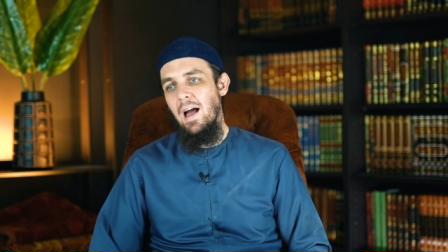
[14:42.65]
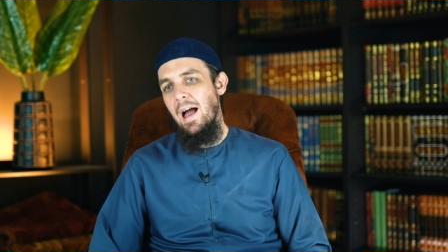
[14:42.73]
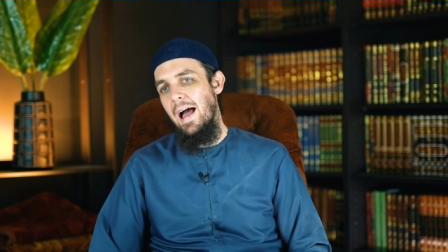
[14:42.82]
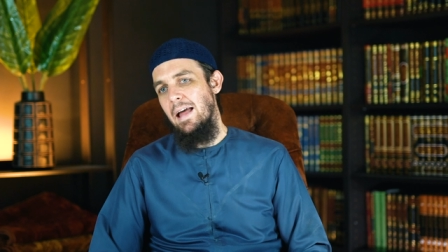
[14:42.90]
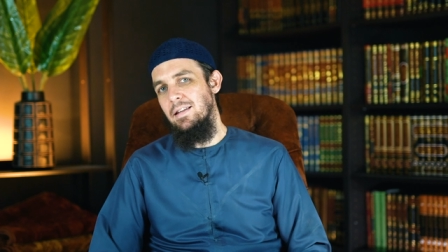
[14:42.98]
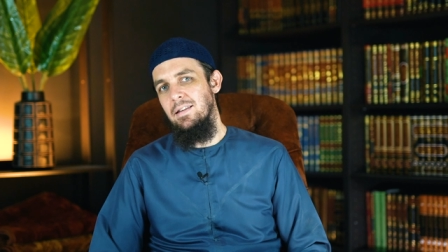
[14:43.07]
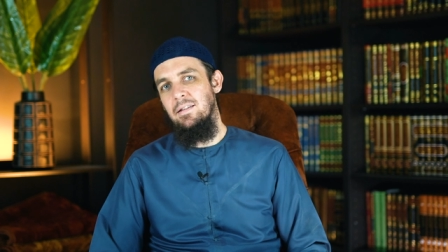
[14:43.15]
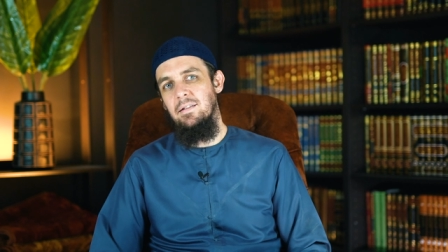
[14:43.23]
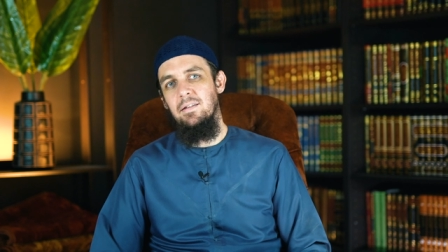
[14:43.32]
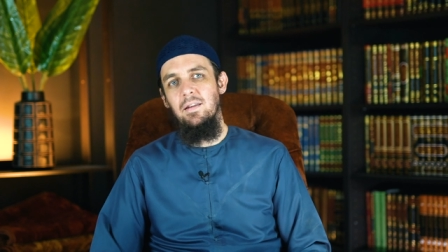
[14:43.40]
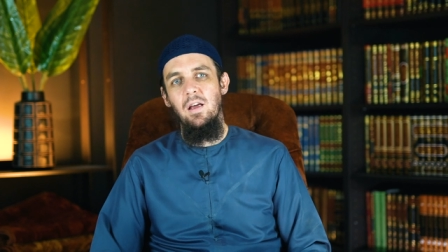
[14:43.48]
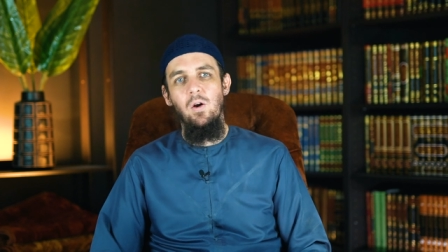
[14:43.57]

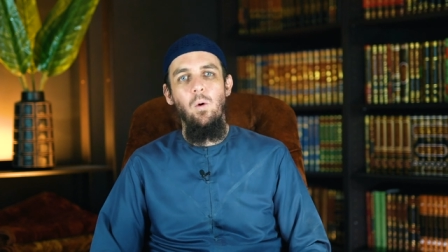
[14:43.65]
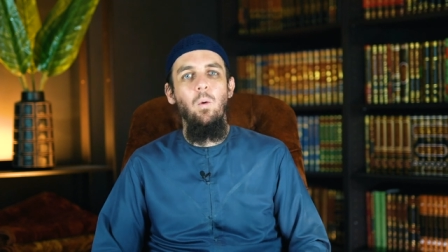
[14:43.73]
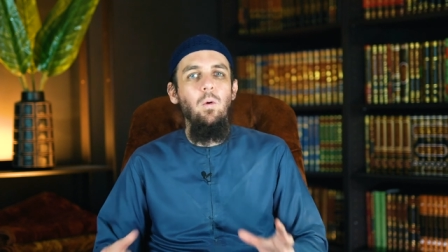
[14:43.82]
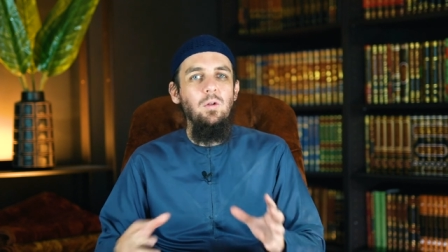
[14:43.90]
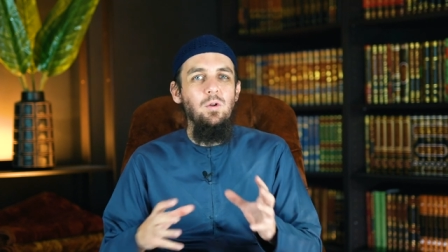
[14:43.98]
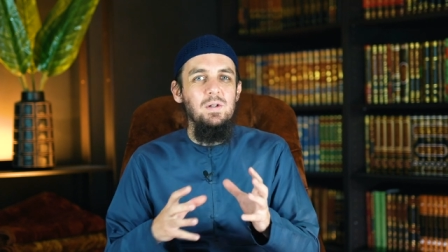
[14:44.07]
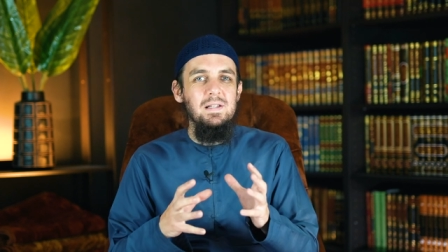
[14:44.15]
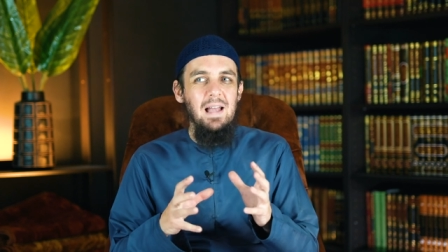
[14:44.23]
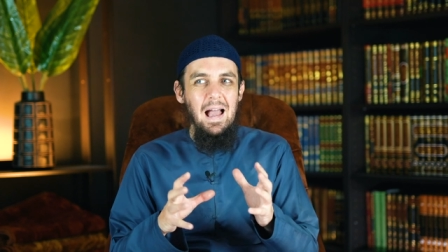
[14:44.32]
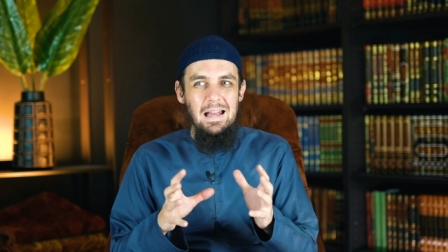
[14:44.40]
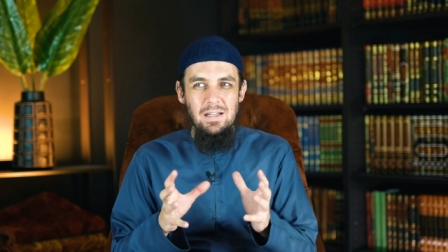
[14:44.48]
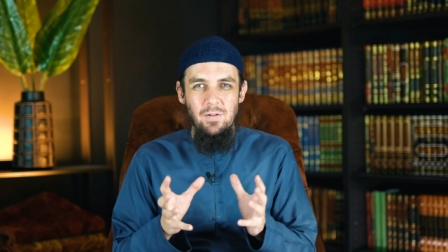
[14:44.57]
and all those
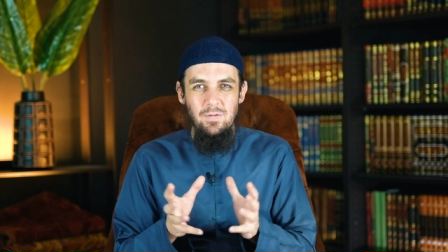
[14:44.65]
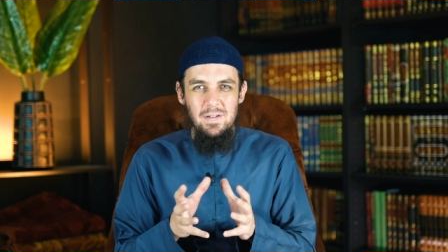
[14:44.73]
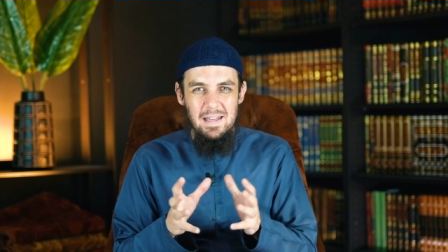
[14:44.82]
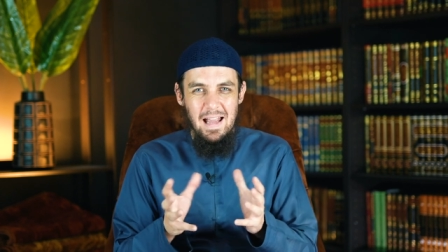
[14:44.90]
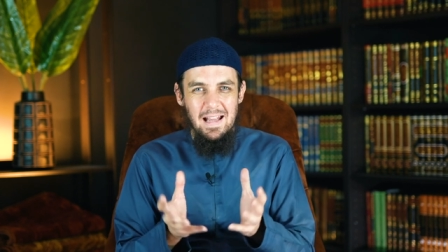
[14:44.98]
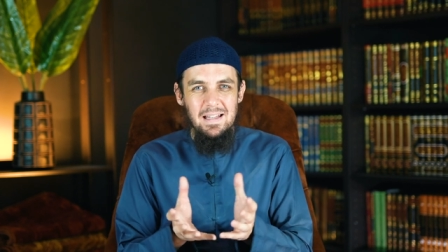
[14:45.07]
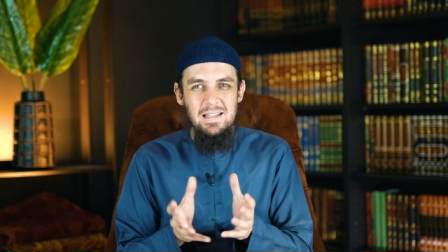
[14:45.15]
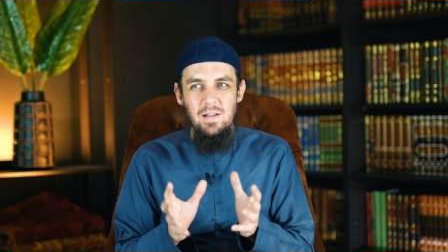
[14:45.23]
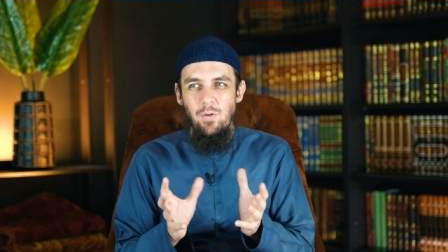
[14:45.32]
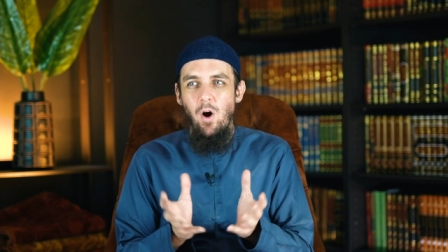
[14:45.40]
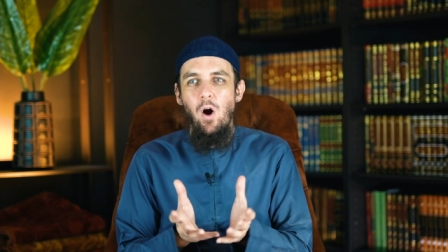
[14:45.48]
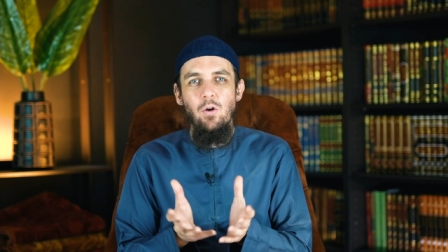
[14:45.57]
kind of negative,
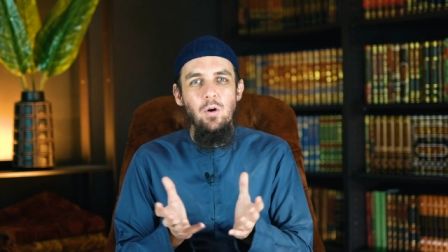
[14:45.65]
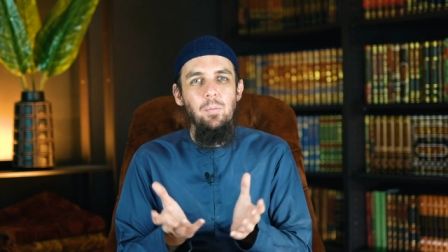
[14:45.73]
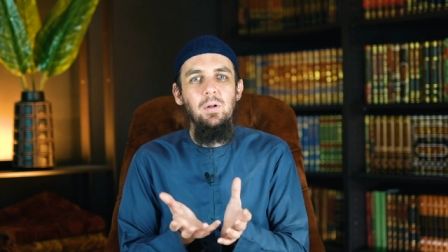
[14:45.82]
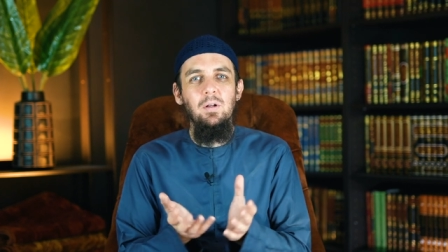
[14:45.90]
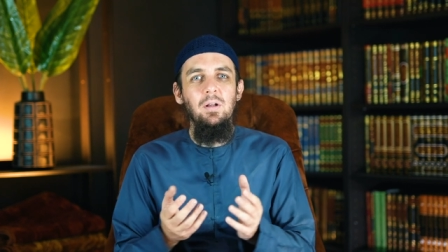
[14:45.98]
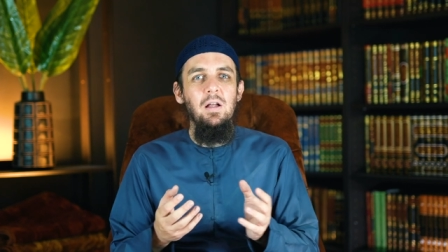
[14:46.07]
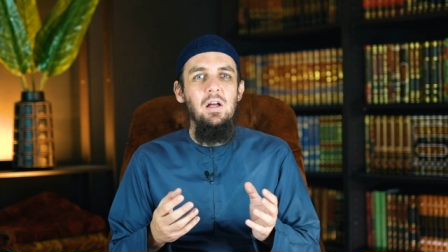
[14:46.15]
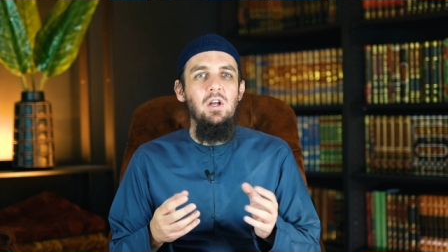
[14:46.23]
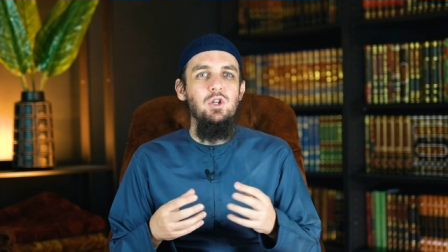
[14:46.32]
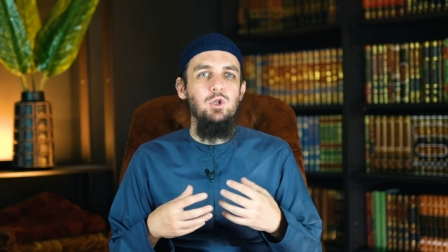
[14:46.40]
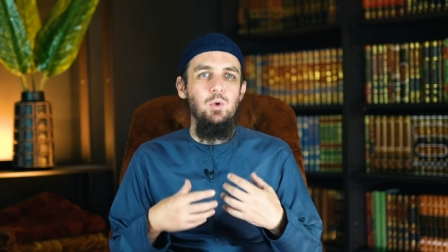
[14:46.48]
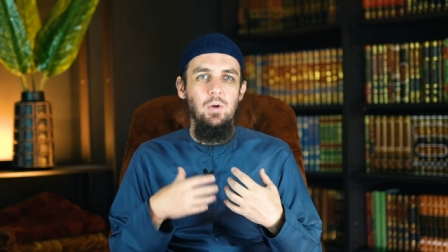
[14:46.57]
horrible
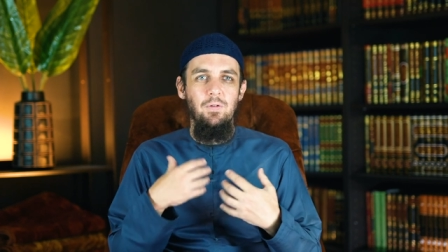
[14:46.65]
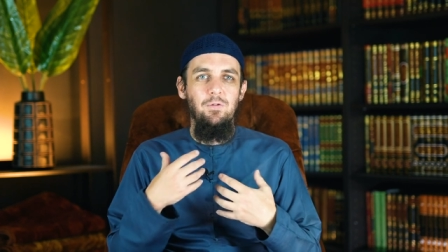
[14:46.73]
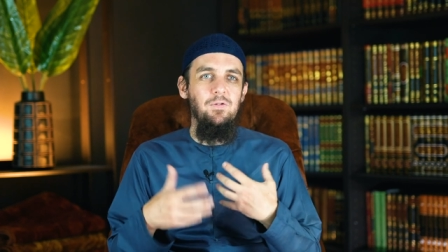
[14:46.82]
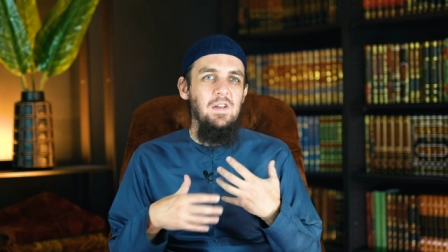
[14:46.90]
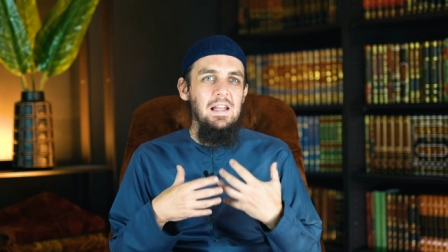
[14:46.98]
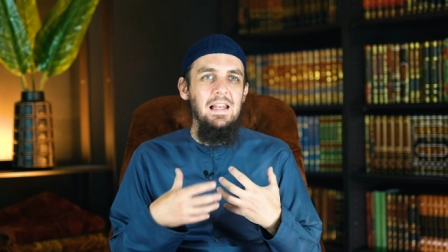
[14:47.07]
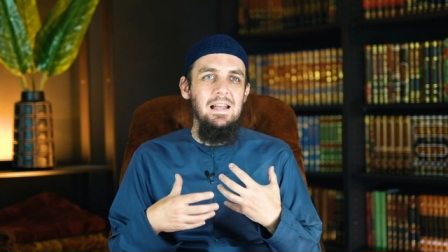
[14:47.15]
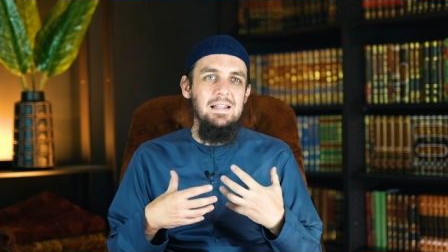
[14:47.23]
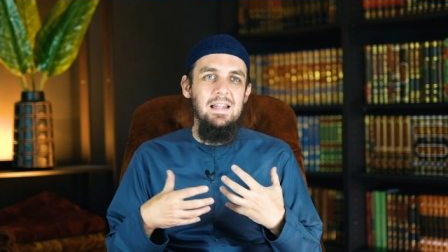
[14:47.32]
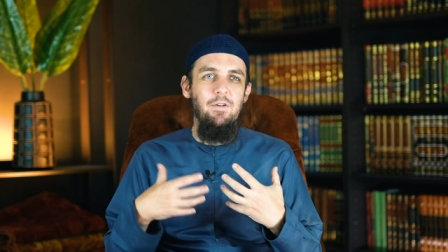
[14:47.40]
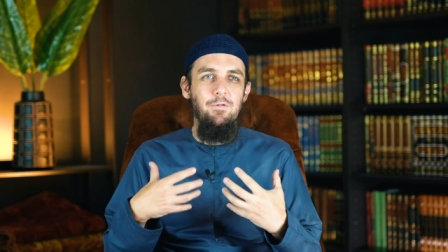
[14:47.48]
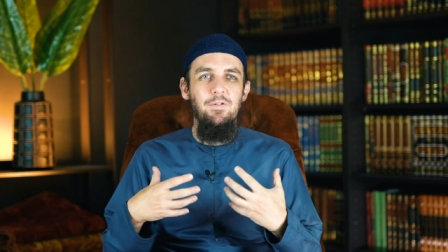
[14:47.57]
sort of feelings
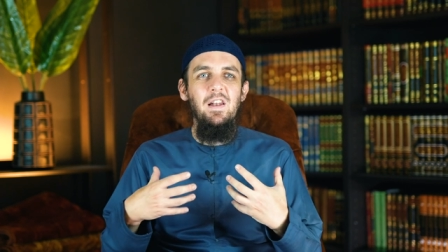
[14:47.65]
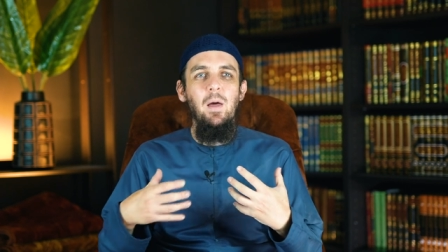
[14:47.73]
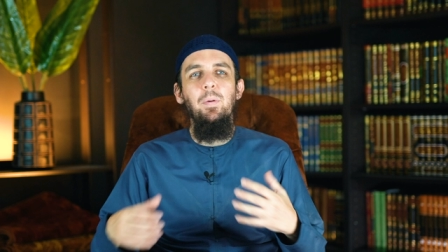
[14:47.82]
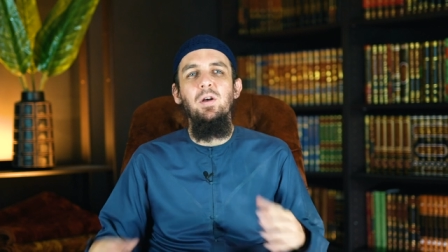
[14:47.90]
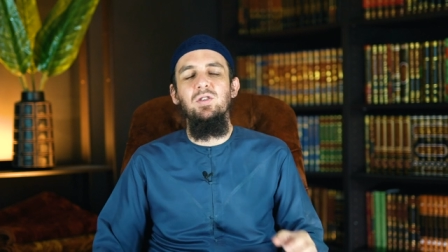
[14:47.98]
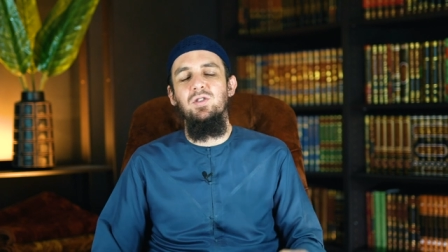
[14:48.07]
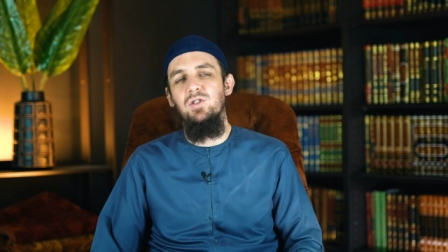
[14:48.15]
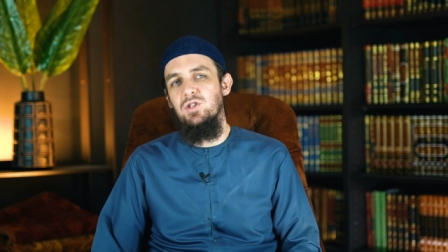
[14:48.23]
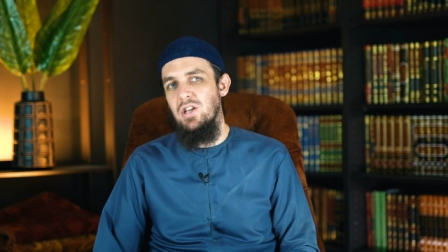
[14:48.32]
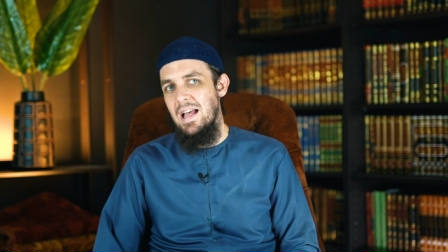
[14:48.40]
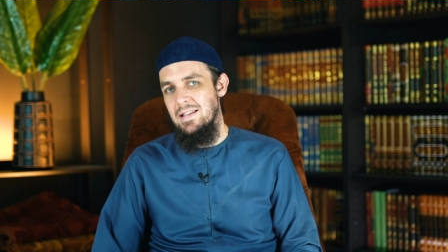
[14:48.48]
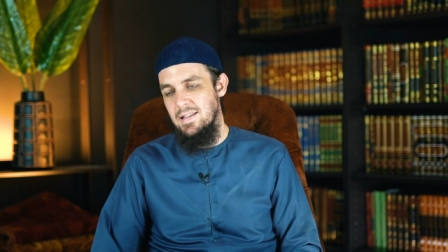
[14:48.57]
that fill a person's
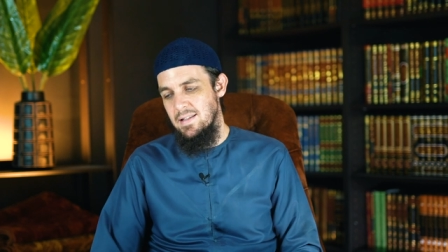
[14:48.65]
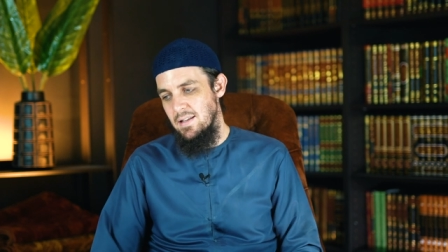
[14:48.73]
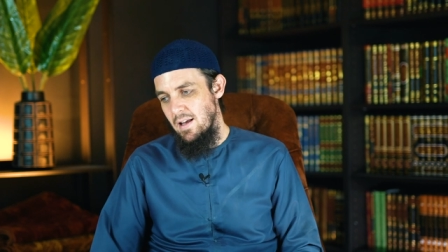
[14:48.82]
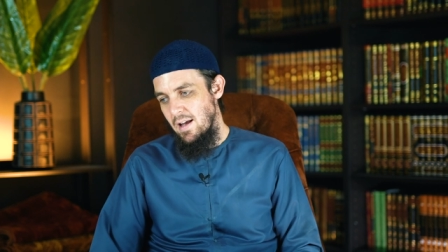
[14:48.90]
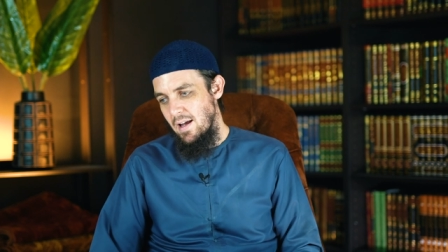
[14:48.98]
chest.